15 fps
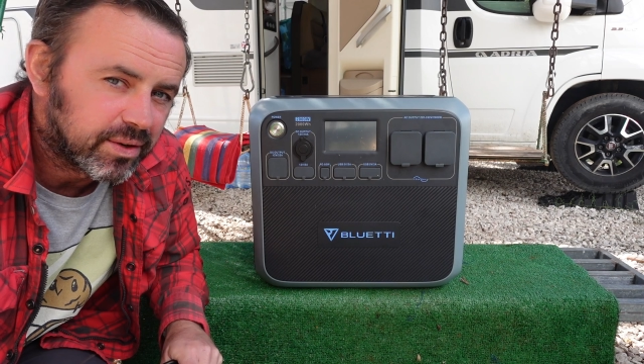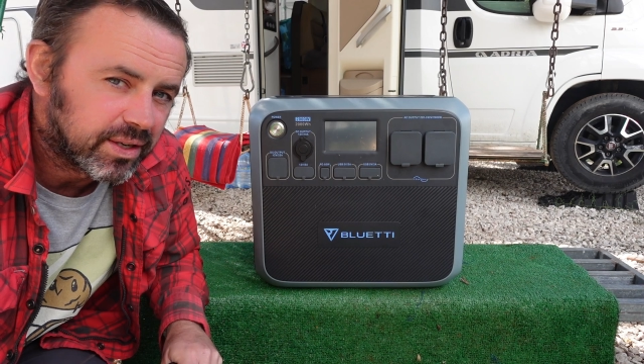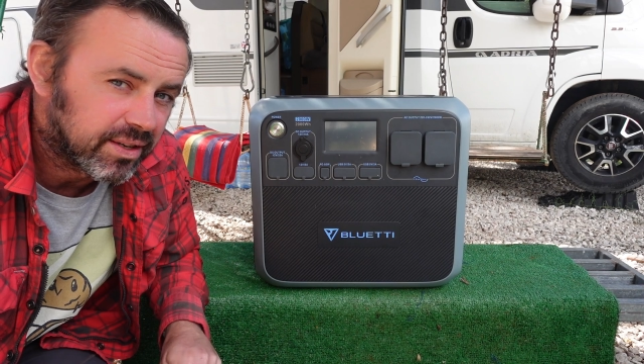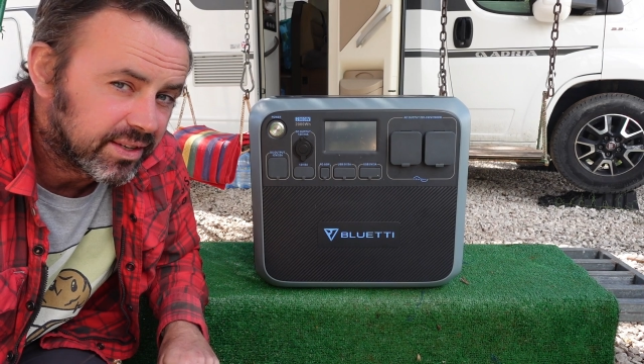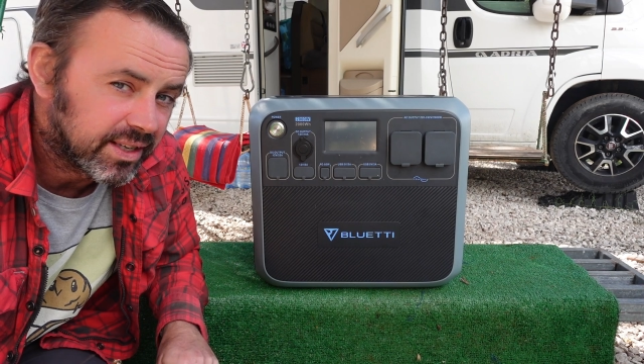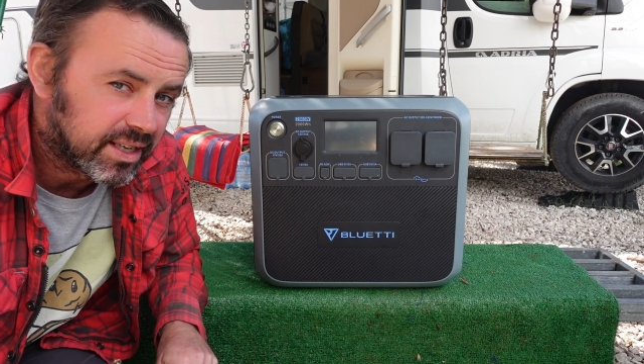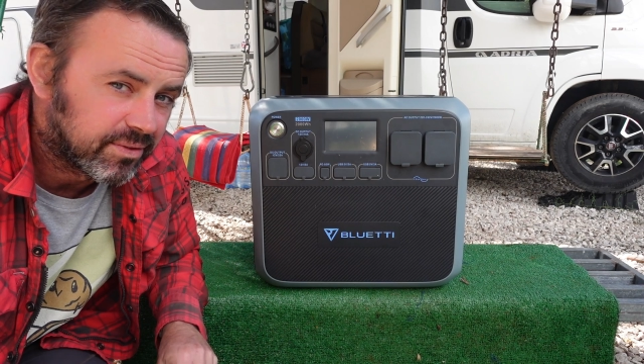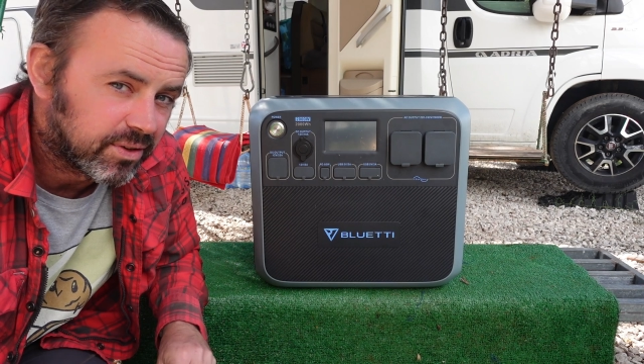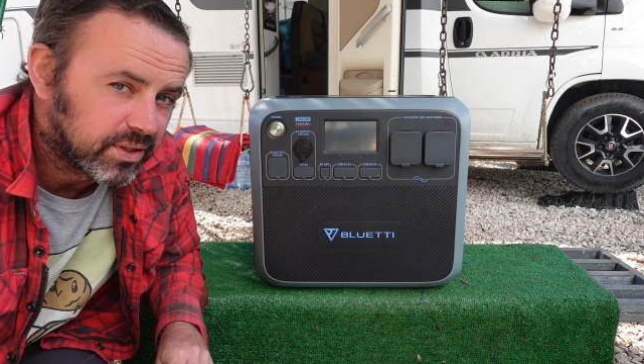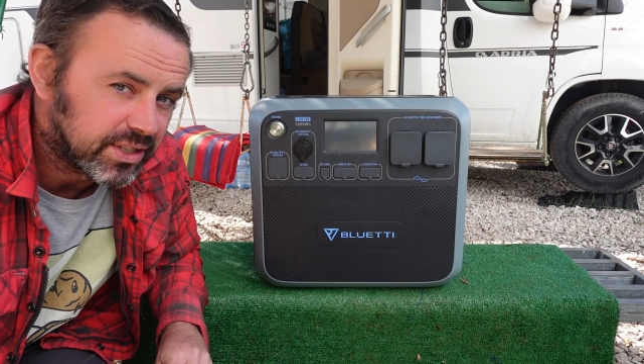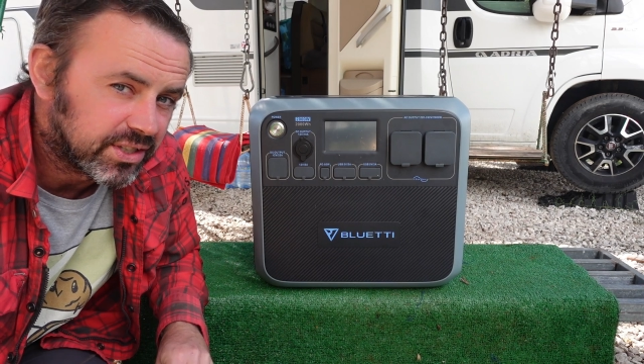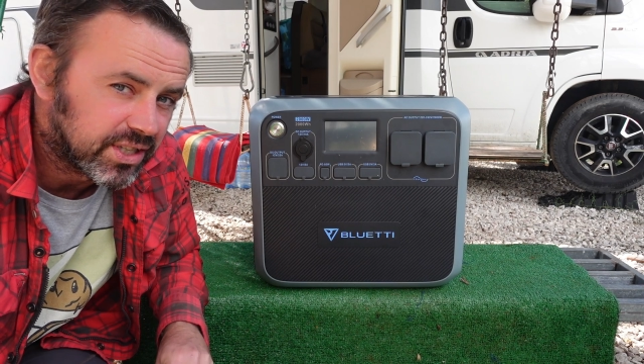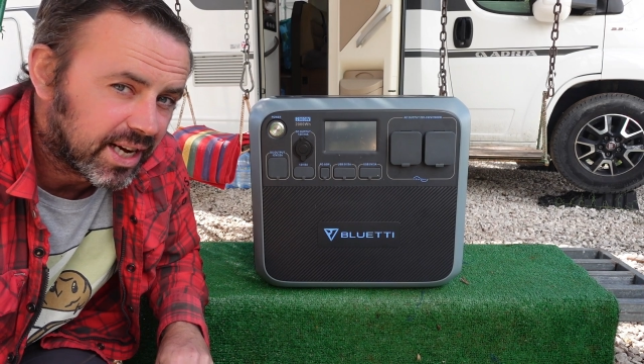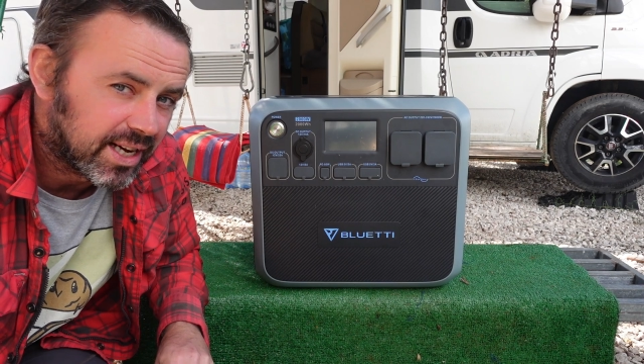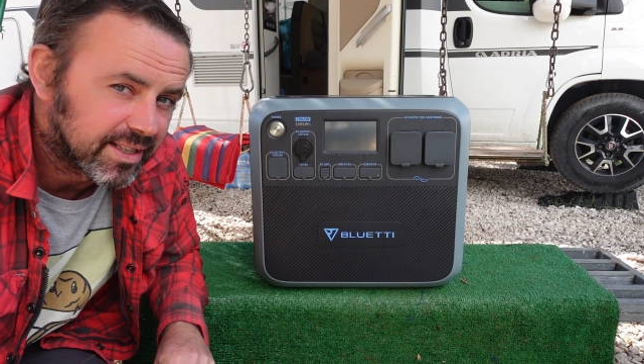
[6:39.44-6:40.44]
and I think I've only
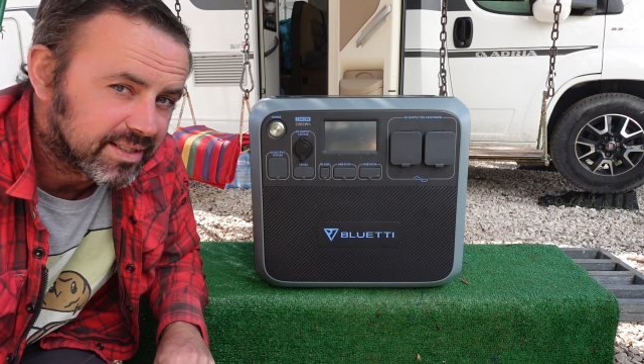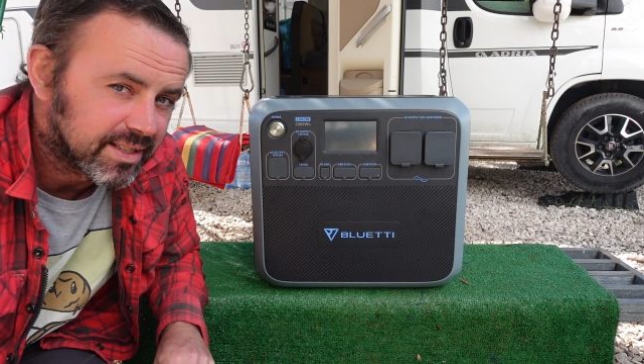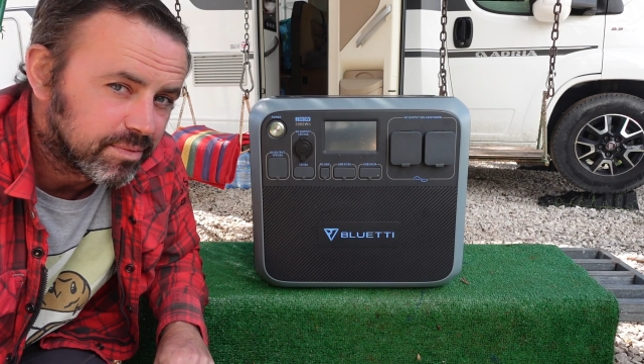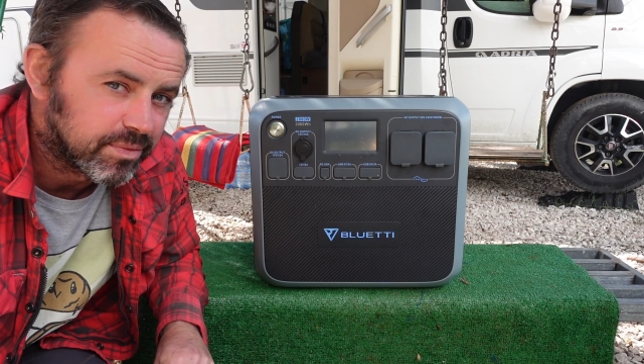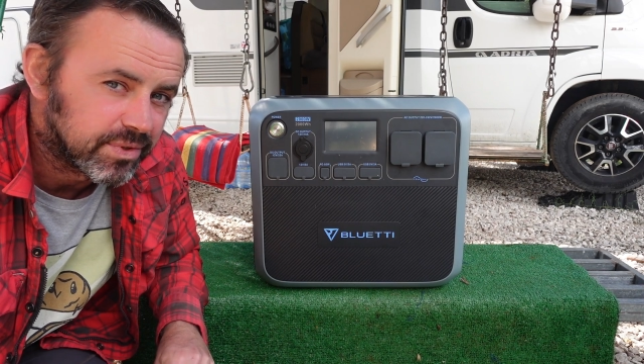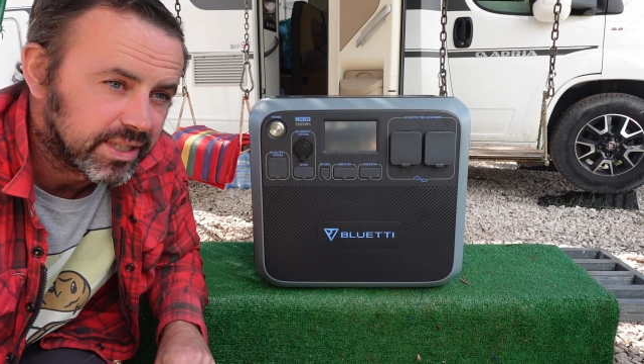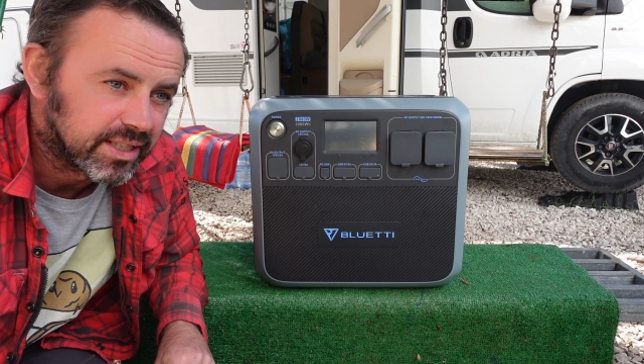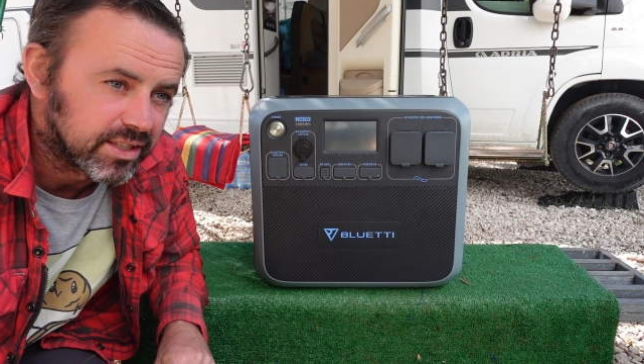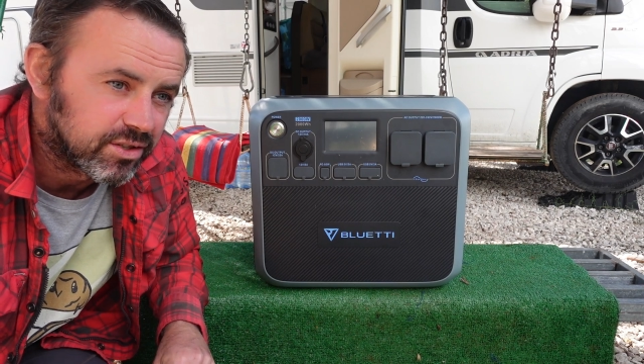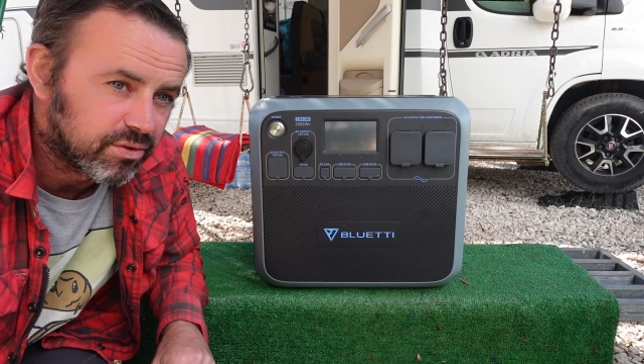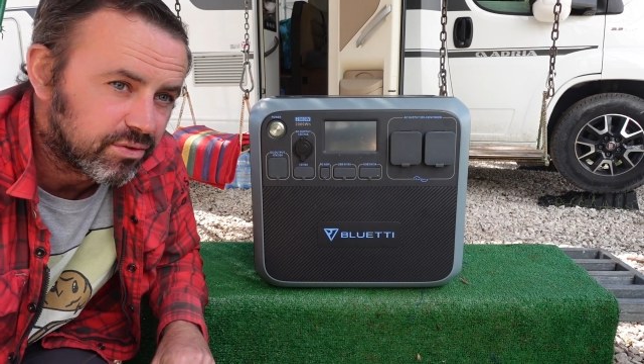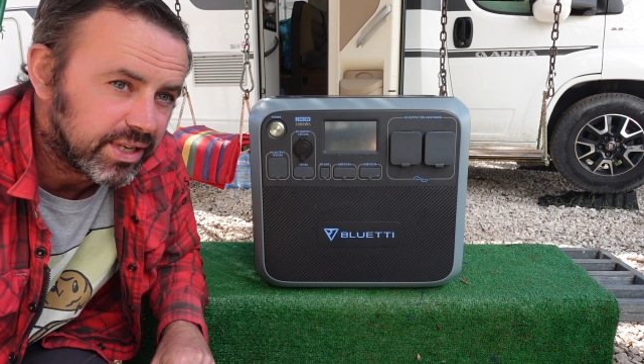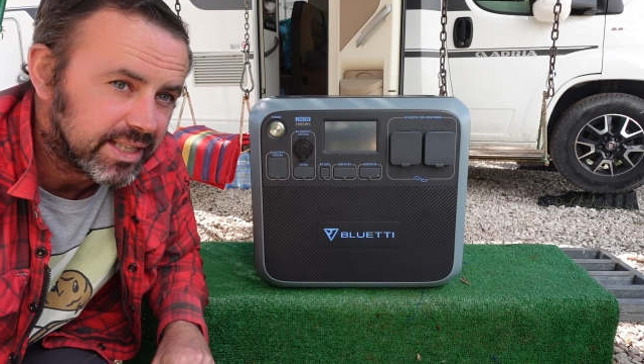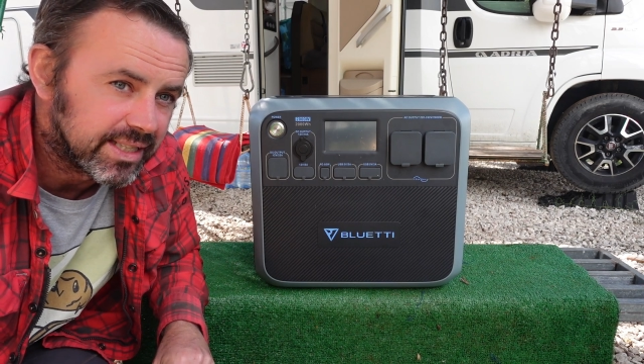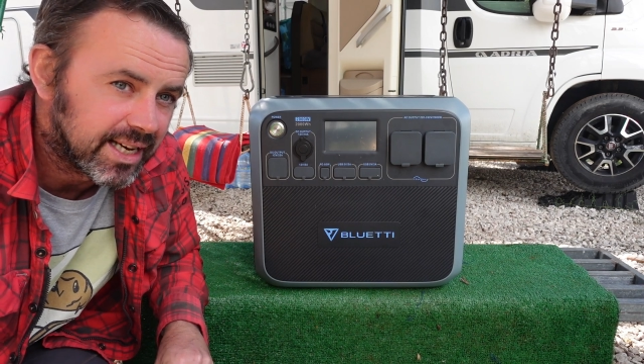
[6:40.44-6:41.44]
charged them things
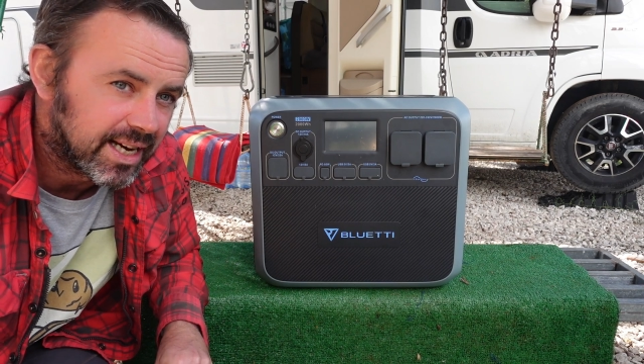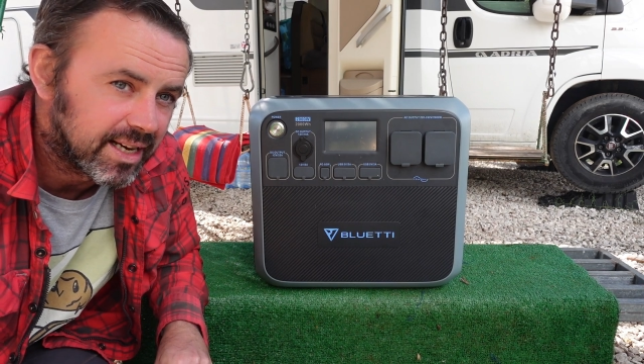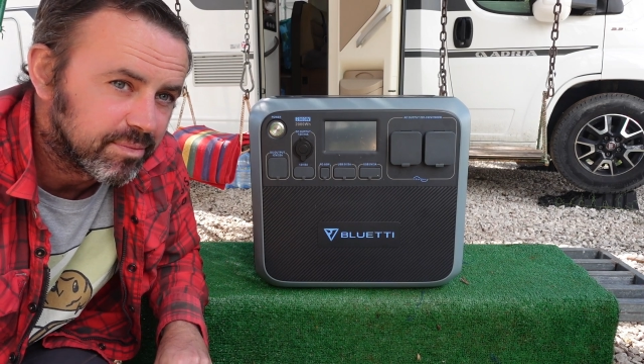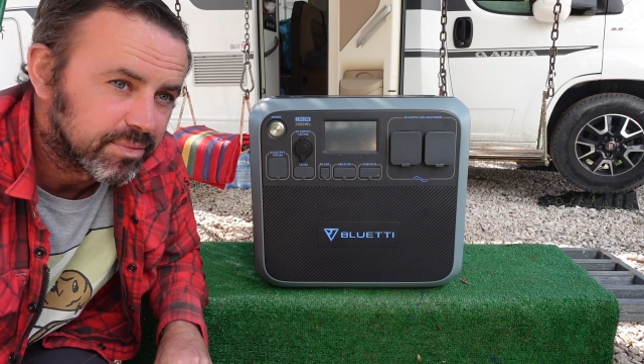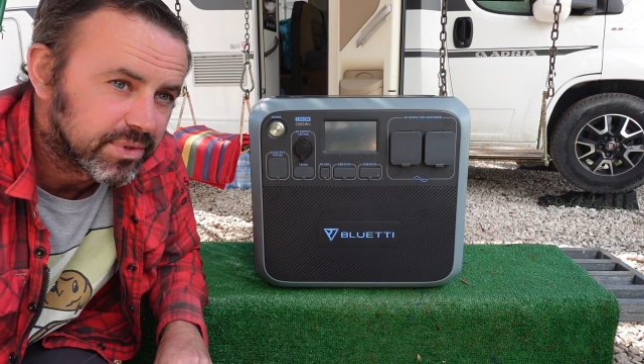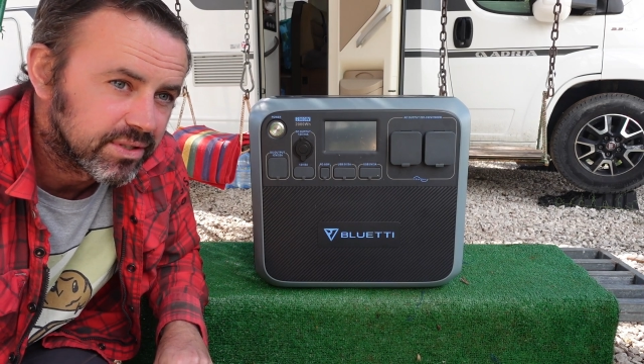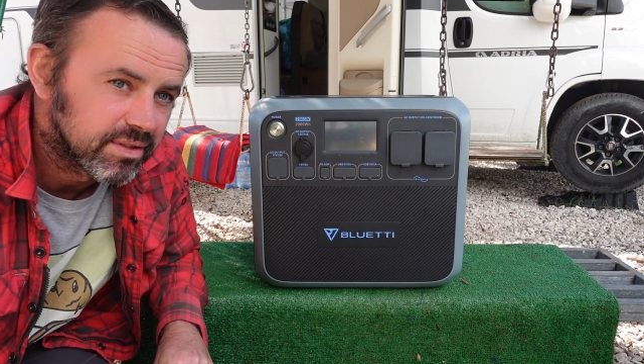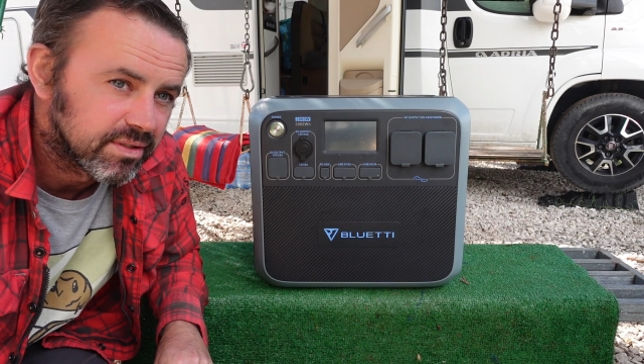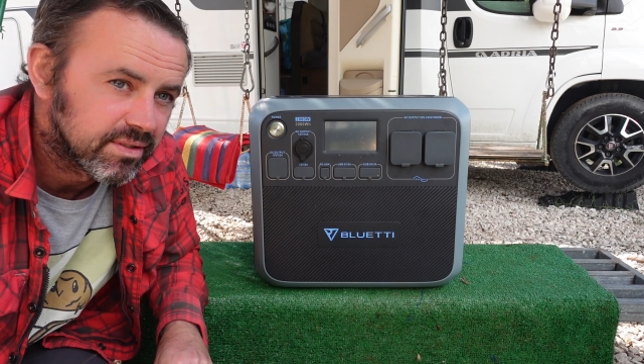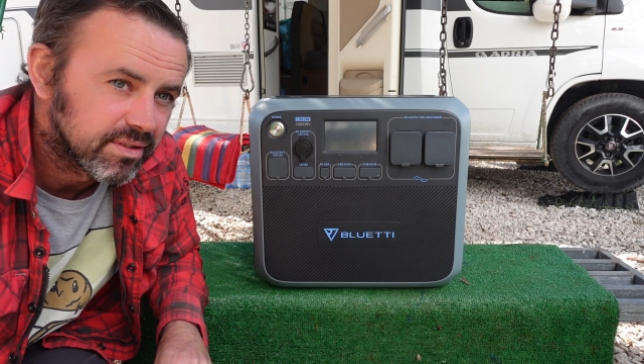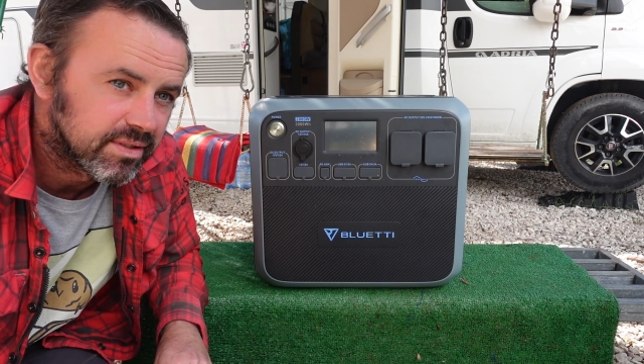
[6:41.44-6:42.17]
3 times,